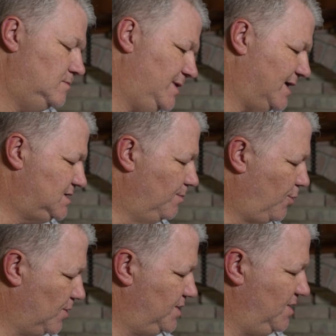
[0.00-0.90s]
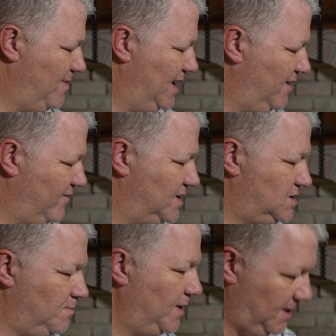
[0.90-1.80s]
that's important to many of
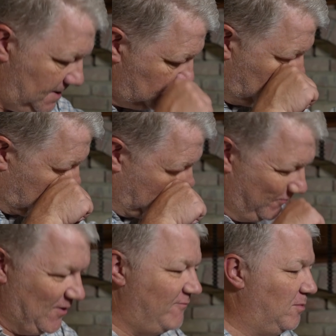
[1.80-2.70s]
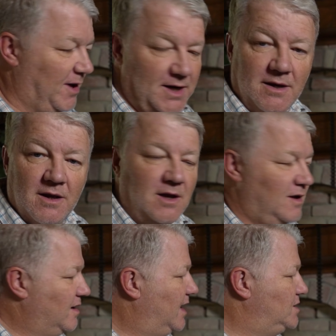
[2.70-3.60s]
us, but it's important for everybody
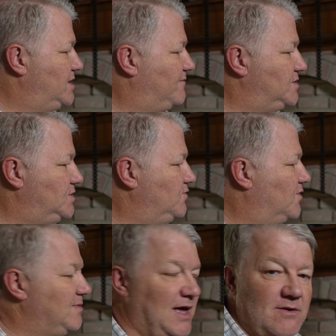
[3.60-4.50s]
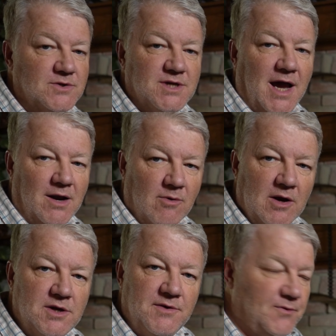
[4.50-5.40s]
in case you have to shoot from the other side
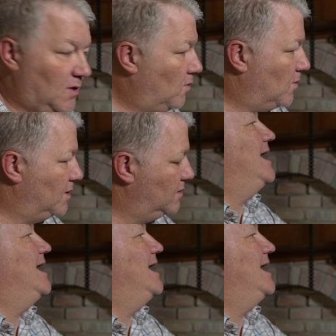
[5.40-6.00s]
around a different corner.